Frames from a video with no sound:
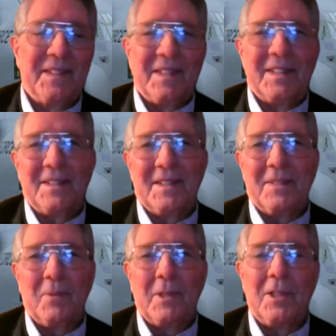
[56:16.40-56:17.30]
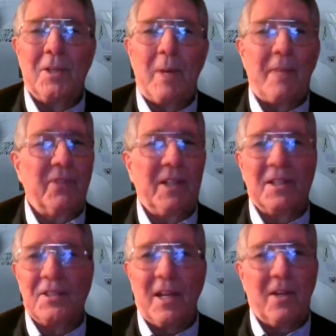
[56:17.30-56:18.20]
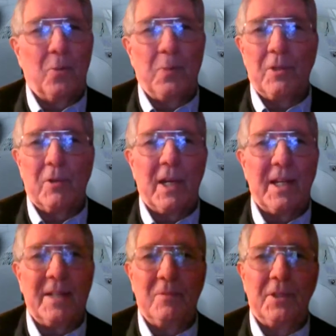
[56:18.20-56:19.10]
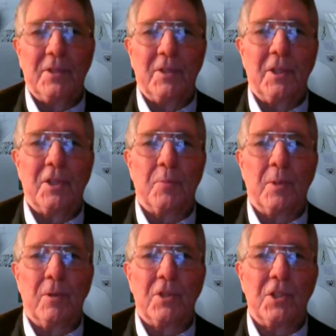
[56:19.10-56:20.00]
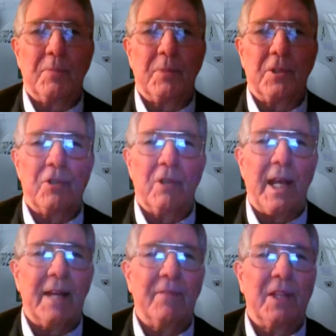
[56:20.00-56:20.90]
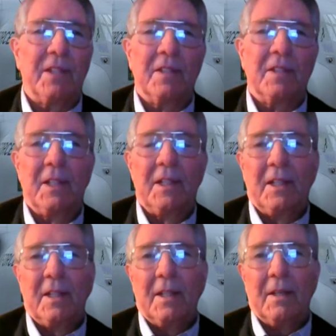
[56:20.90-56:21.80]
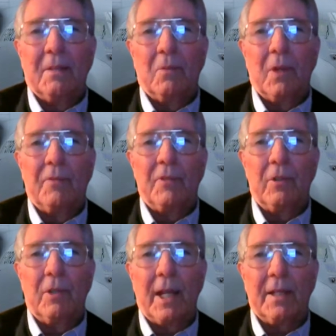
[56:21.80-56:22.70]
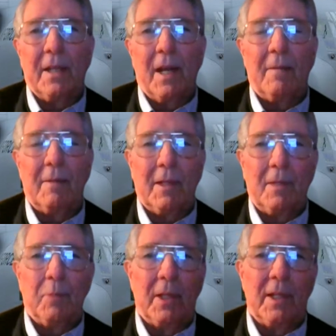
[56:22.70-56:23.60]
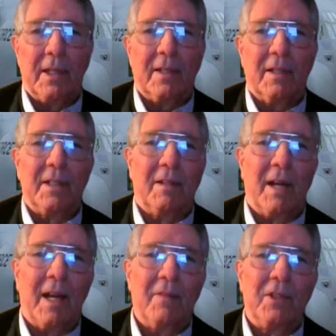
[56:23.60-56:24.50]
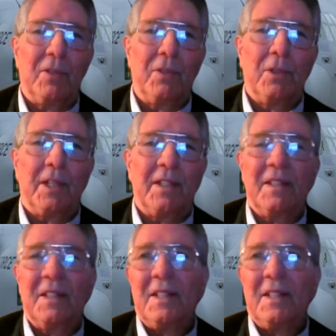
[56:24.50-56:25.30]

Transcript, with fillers: And uh, you know, my feeling is, I hope you're right with your entrepreneurship that you have. That uh, whether if you do it economically, politically, or however you do it